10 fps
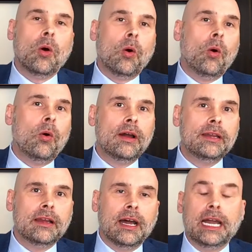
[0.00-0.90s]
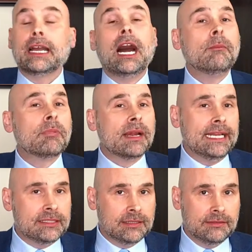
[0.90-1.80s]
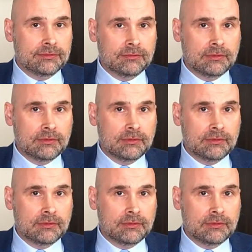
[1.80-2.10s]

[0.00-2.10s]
on a comprehensive